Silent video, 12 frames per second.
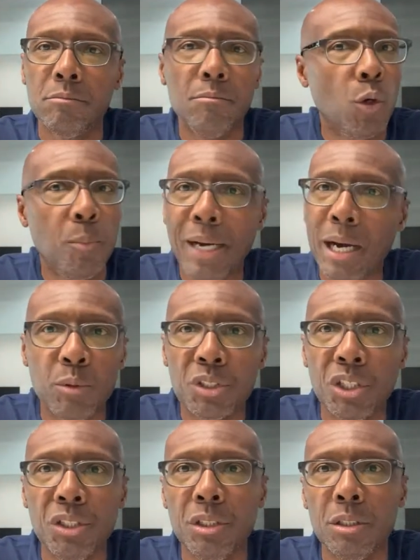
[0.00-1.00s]
More power
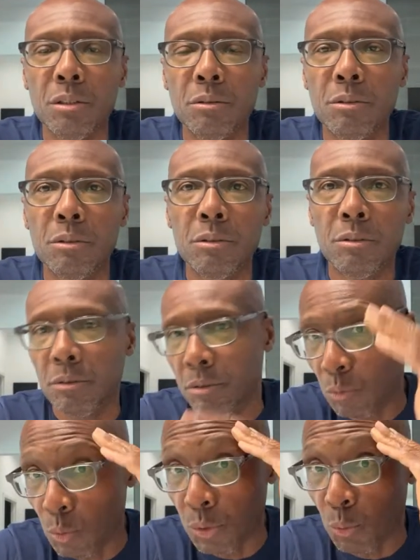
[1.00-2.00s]
to you.
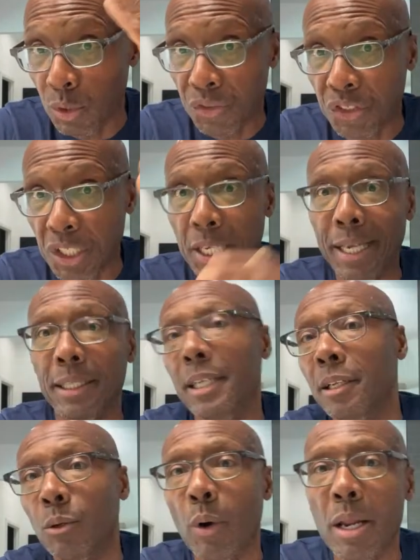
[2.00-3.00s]
We'll see you at the
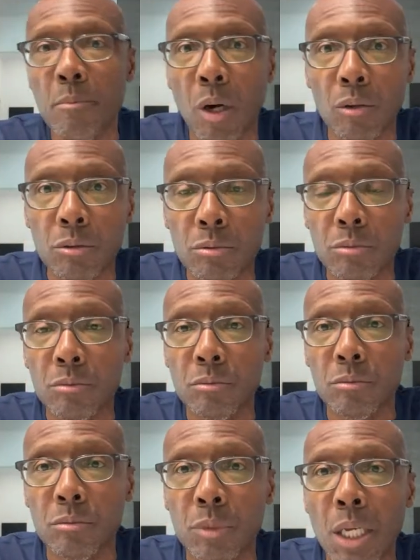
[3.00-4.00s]
end of the rainbow.
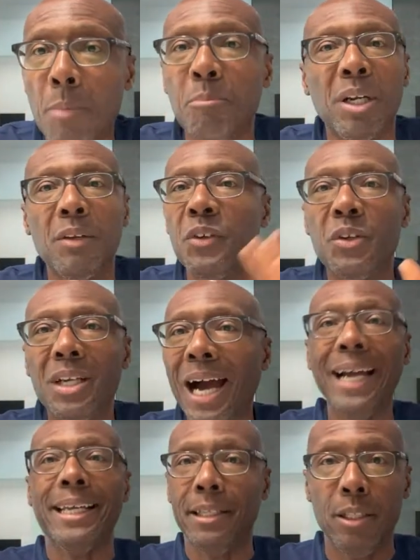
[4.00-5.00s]
But if you're
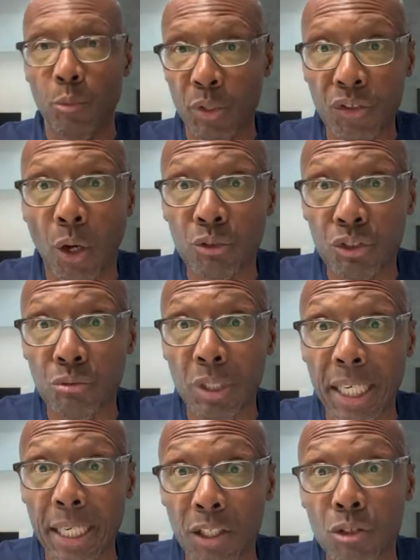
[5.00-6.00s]
not getting the results you
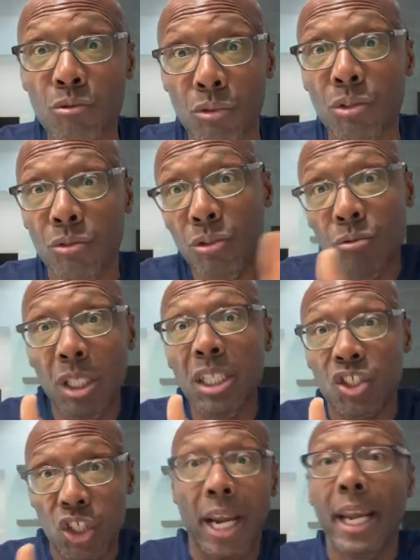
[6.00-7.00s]
need and you, you, you need a
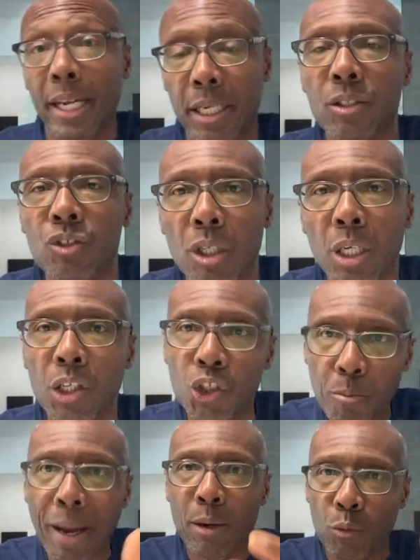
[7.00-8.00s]
change,
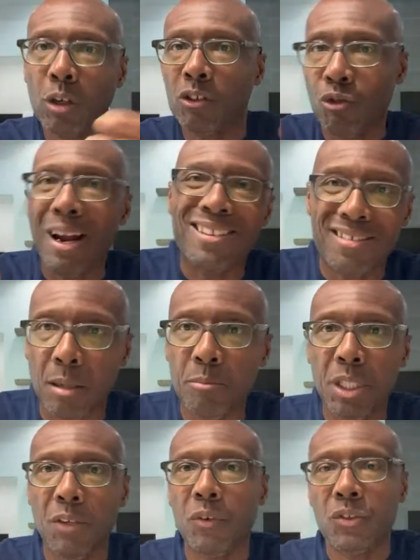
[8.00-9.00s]
you might want to try something
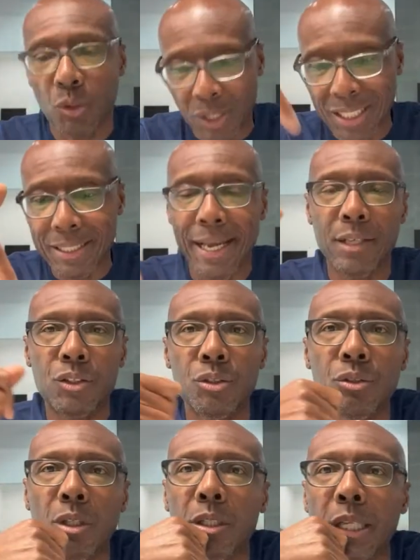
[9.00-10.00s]
different. So get down to
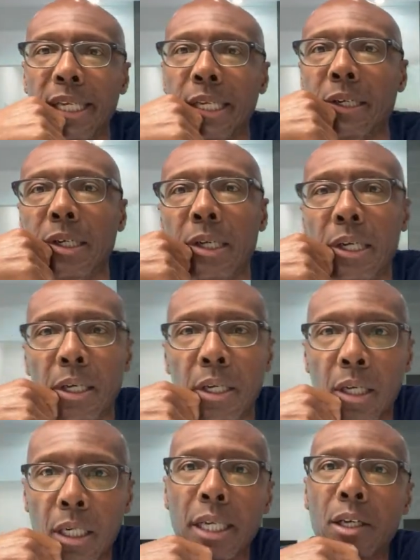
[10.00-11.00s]
the link,
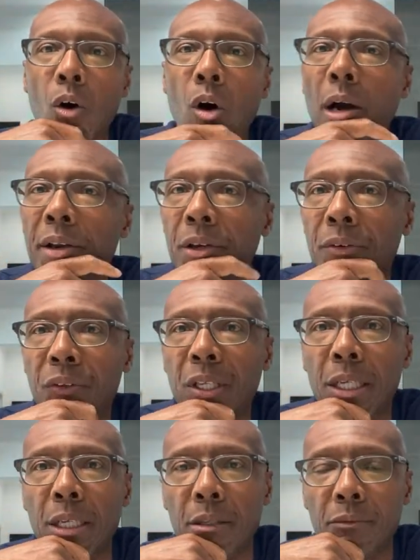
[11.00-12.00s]
click on
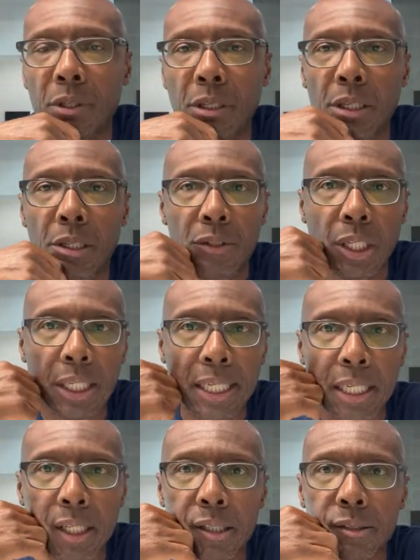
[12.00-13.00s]
the, the, the
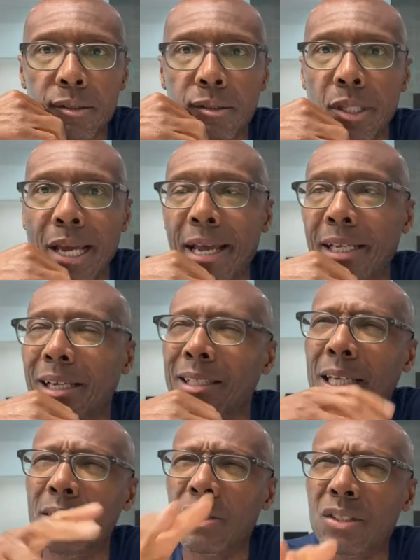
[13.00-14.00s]
link. I
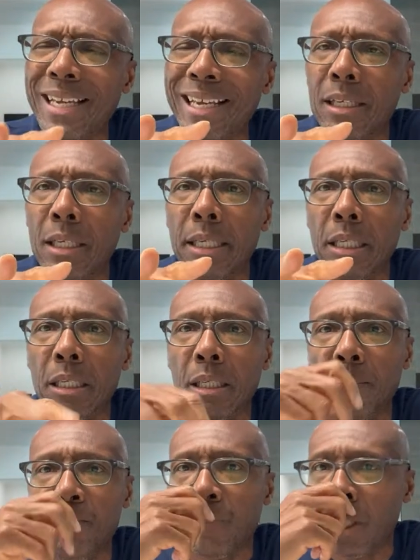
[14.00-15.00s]
think it's the second link
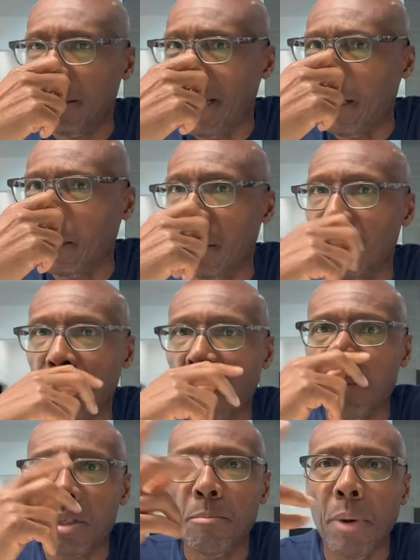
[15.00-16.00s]
down in the
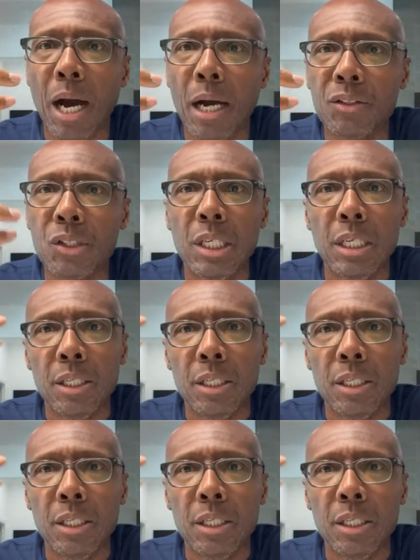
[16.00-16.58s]
description box.